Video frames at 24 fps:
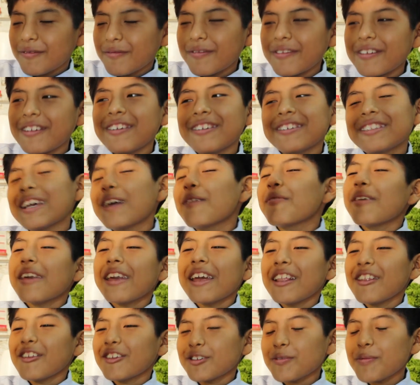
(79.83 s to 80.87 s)
All
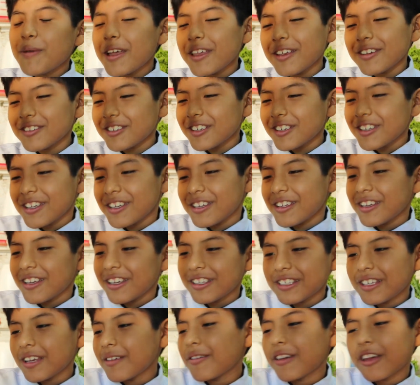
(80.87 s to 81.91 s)
right, all right.
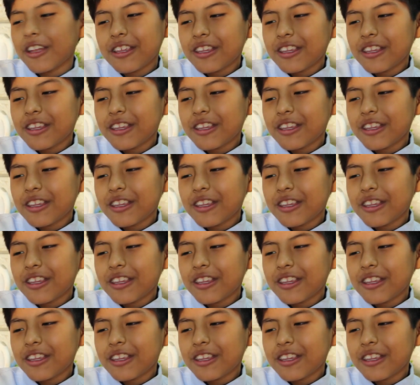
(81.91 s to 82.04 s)
I'll do the